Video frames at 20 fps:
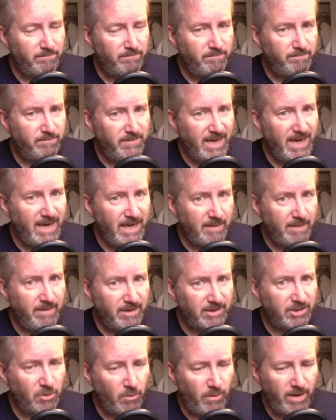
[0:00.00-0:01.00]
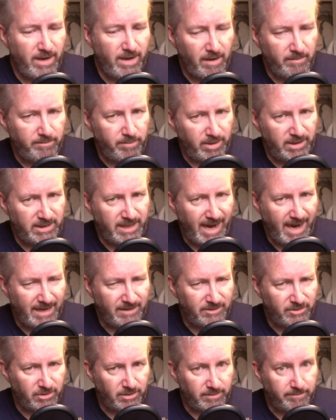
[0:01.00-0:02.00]
nearly missed the window, put his
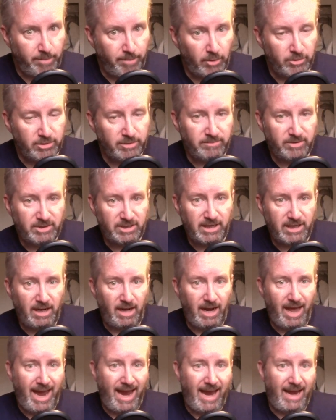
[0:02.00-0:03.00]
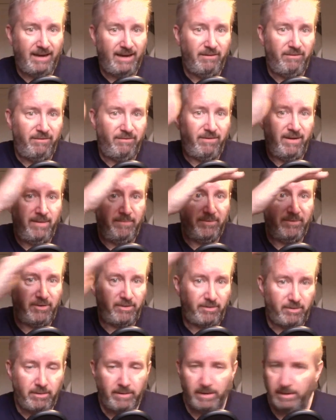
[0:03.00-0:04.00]
hands on the bottom sill and flipped
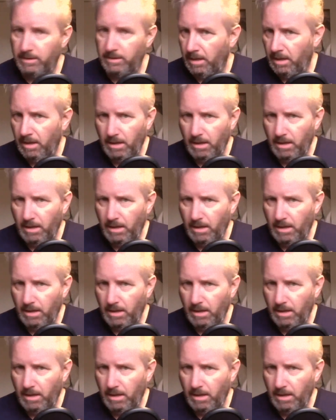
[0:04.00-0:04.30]
through it.